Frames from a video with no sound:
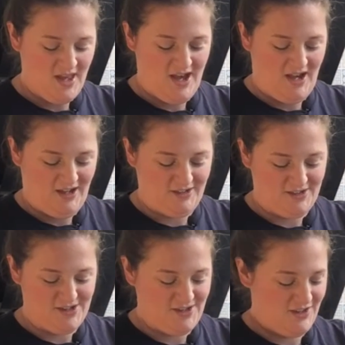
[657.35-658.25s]

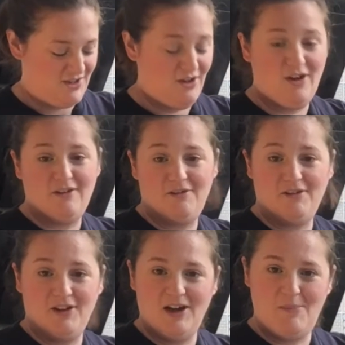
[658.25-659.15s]
And there's a lot of
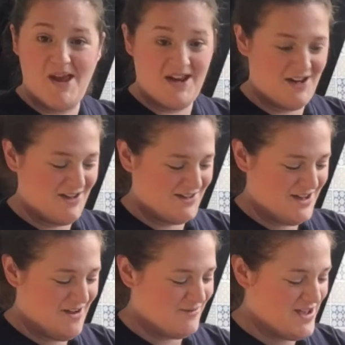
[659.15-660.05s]
opinions
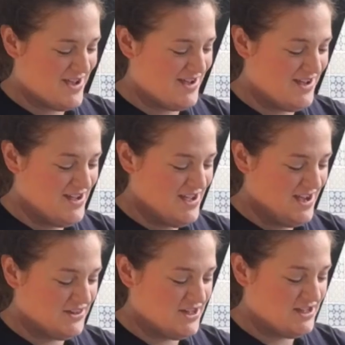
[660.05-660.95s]
out there.
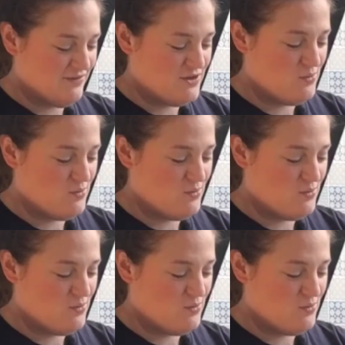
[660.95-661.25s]
I think if you